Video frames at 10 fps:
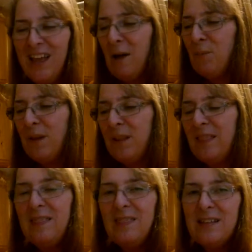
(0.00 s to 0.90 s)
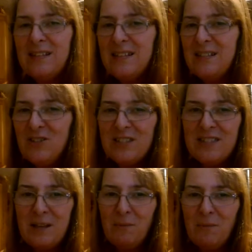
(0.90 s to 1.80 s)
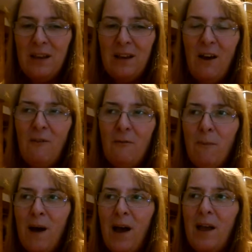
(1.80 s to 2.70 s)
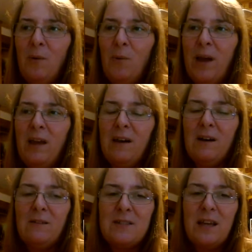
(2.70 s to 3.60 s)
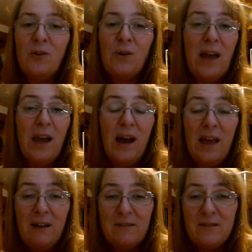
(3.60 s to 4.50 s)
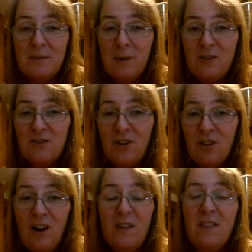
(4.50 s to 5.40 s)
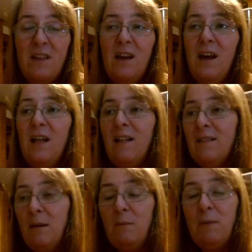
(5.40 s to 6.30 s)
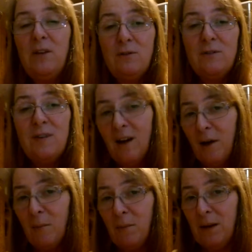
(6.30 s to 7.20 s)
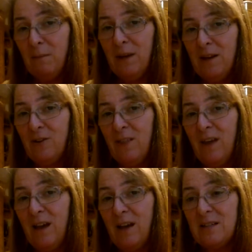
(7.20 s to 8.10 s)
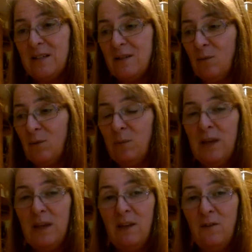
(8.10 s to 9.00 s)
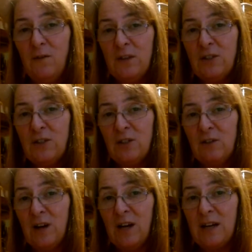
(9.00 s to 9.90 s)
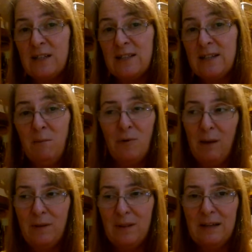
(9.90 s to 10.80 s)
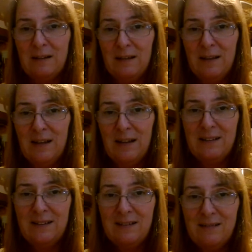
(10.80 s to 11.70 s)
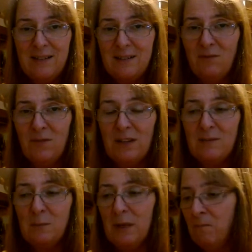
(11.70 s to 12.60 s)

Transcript: but this is just something of my way of saying, okay, I have some extra cloth. Let me use it up in a manner that will be efficient for us, and I'm okay with it. It doesn't phase me.